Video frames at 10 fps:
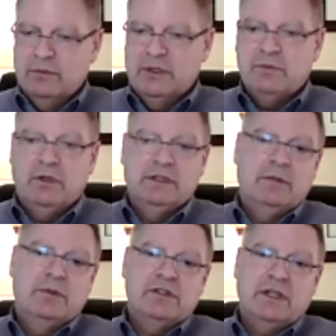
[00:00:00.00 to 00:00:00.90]
small
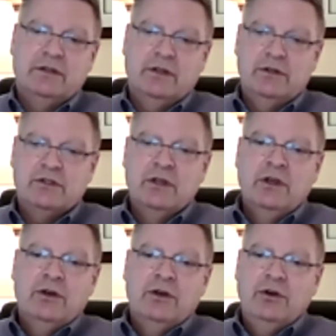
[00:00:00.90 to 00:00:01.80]
numbers on those
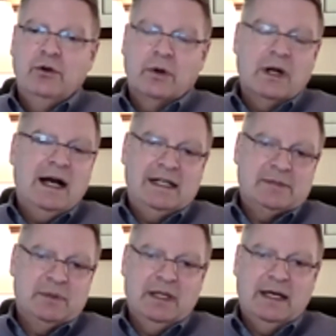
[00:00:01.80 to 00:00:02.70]
who were
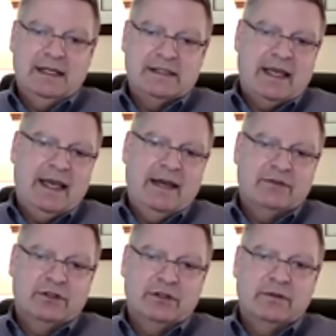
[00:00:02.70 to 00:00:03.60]
hospitalized
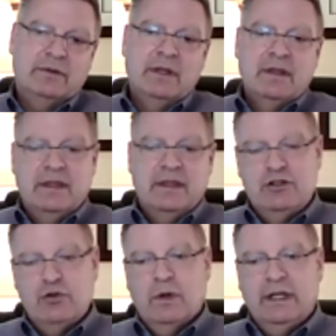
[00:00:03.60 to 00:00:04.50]
after the
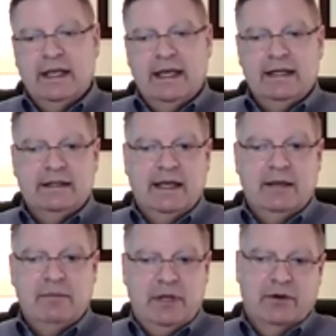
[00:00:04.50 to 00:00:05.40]
28-day
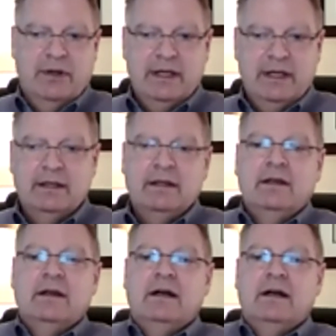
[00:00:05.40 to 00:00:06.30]
period
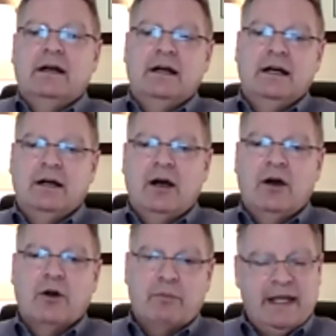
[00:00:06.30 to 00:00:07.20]

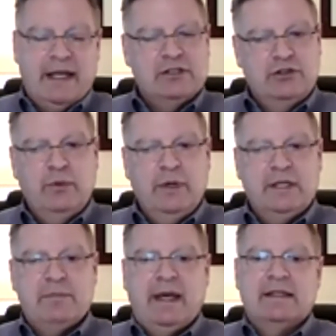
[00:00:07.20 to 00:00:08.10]
or past 2 weeks
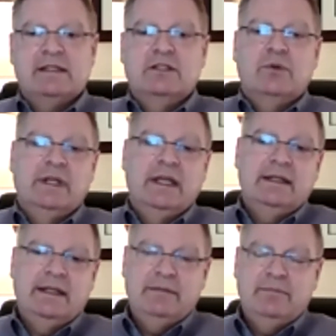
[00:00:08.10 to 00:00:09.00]
past the
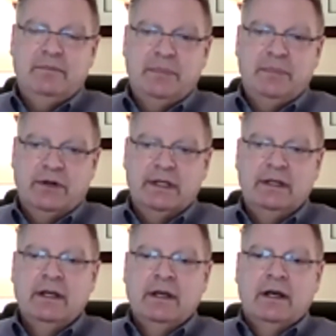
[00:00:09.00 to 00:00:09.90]
28-day period
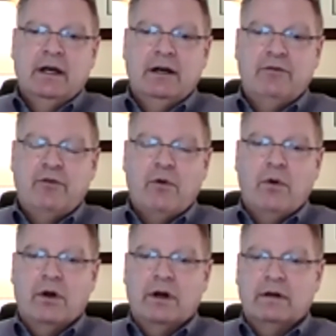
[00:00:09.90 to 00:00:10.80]

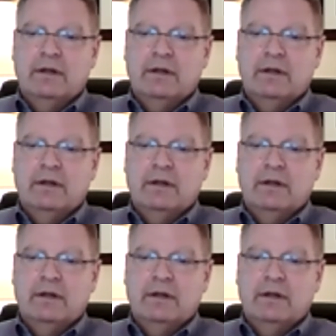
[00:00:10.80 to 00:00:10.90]
for